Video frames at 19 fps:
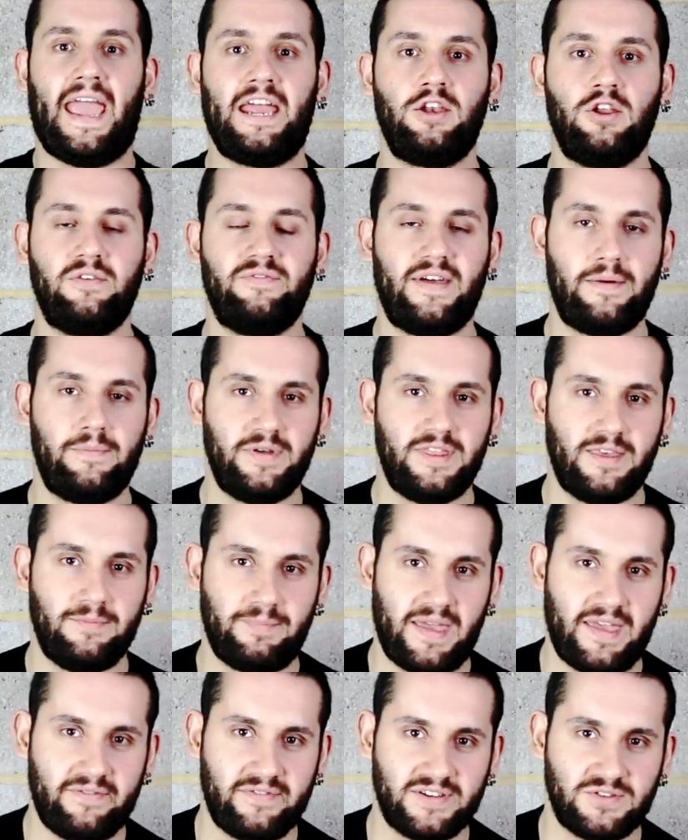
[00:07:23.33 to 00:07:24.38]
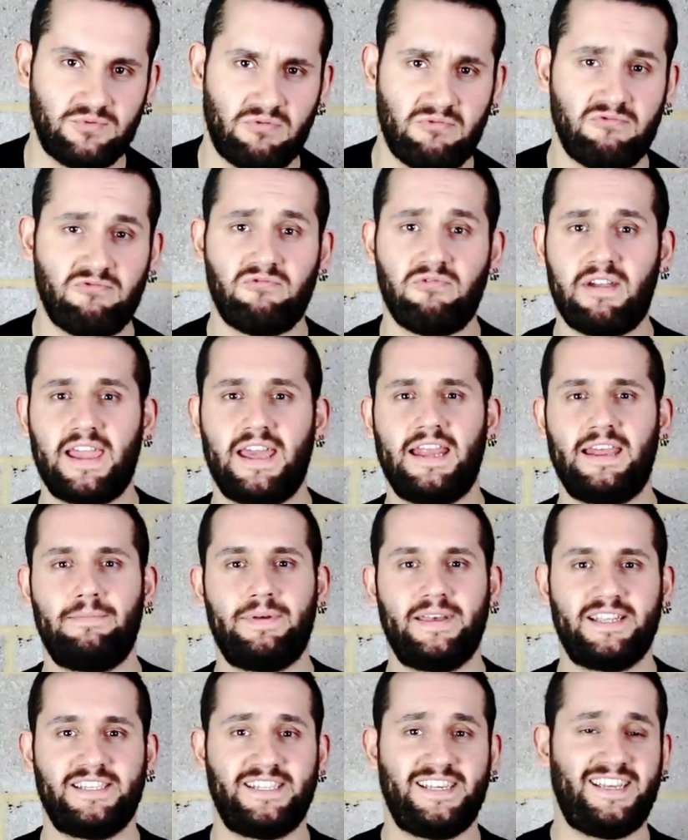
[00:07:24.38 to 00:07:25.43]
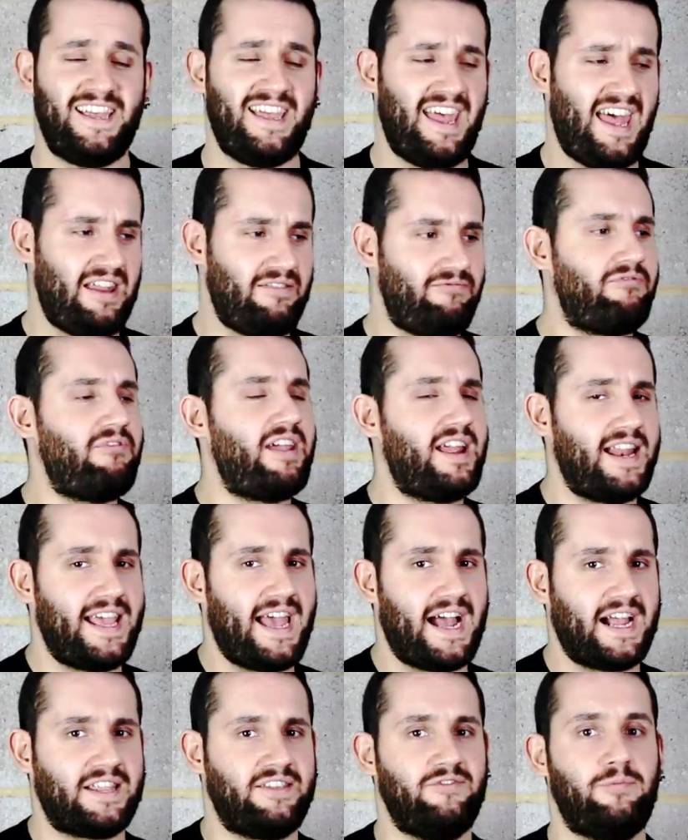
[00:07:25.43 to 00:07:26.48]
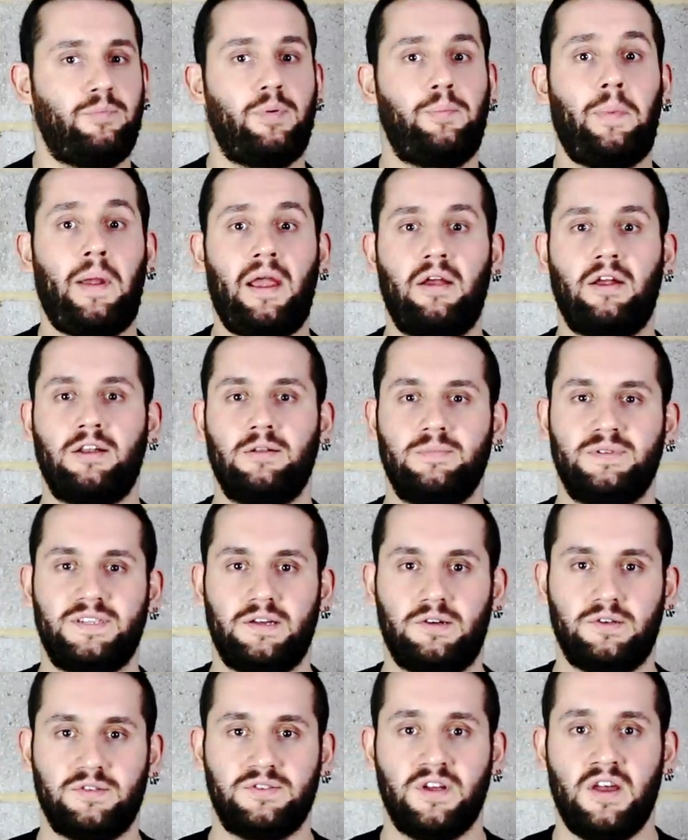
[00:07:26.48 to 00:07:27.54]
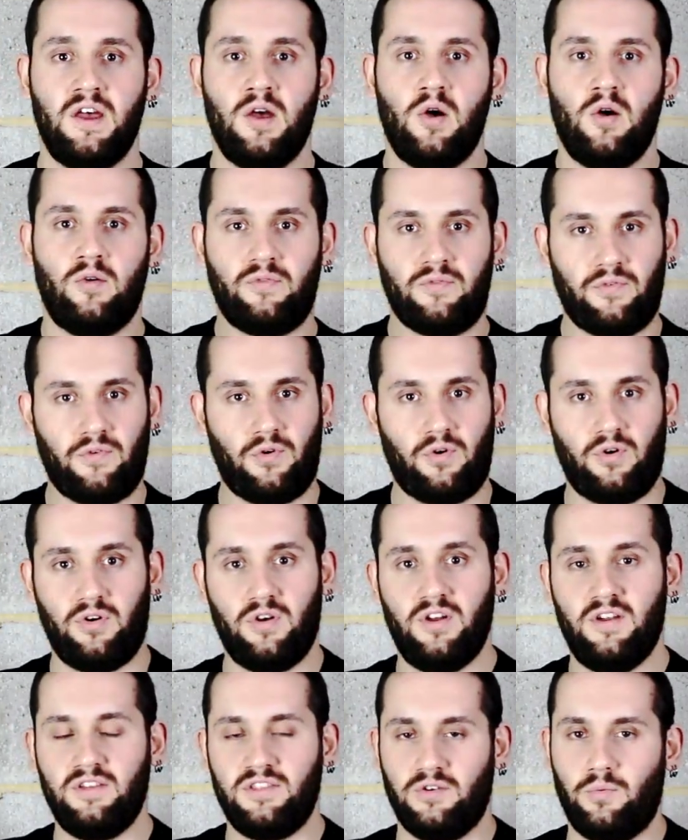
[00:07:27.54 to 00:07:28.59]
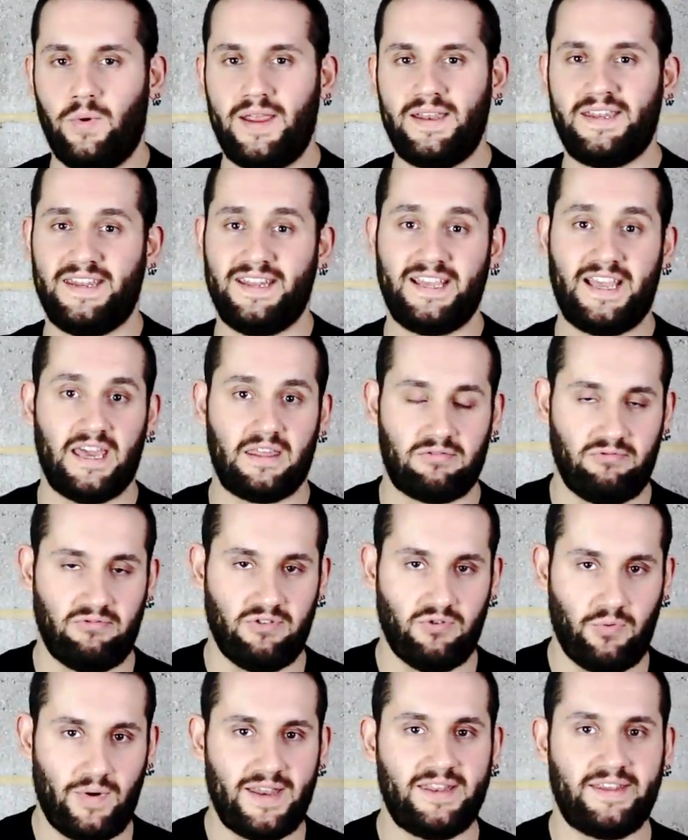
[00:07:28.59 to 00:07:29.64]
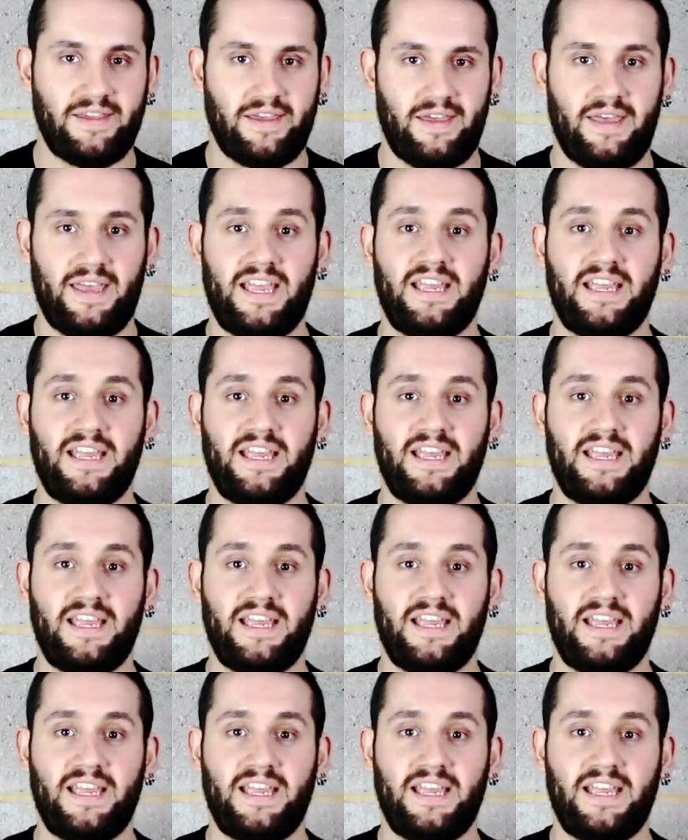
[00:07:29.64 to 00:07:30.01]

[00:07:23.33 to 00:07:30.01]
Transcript: In November, the beavers were really busy and really active preparing themselves for the winter to get through the winter.